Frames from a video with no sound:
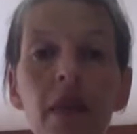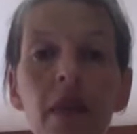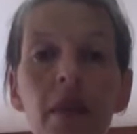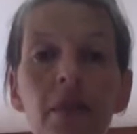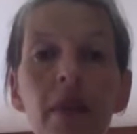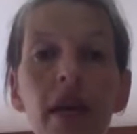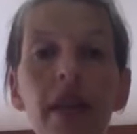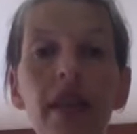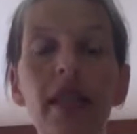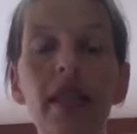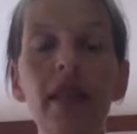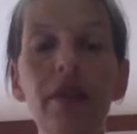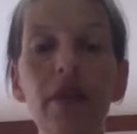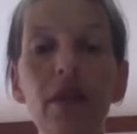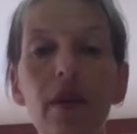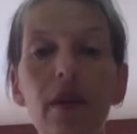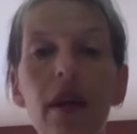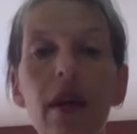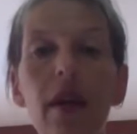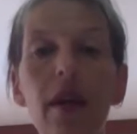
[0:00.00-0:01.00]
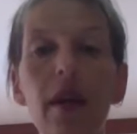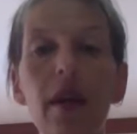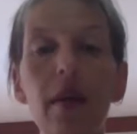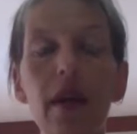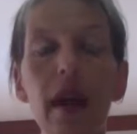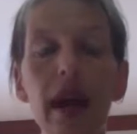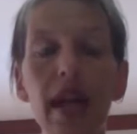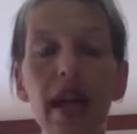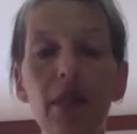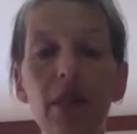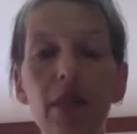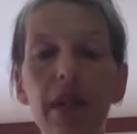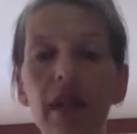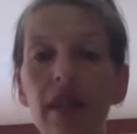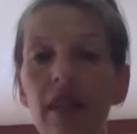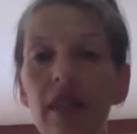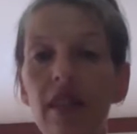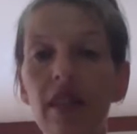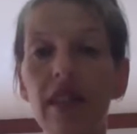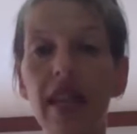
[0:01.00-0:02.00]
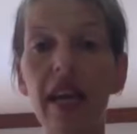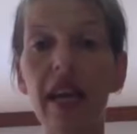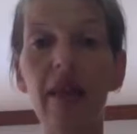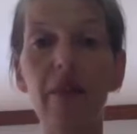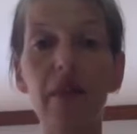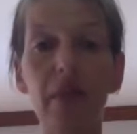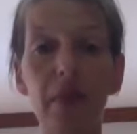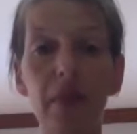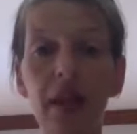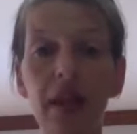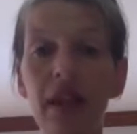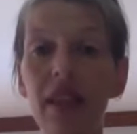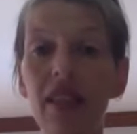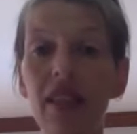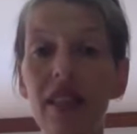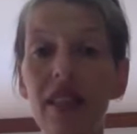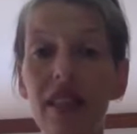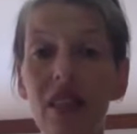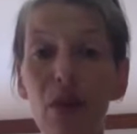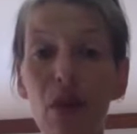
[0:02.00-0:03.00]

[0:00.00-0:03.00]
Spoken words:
but different aspects, the stem, the bud,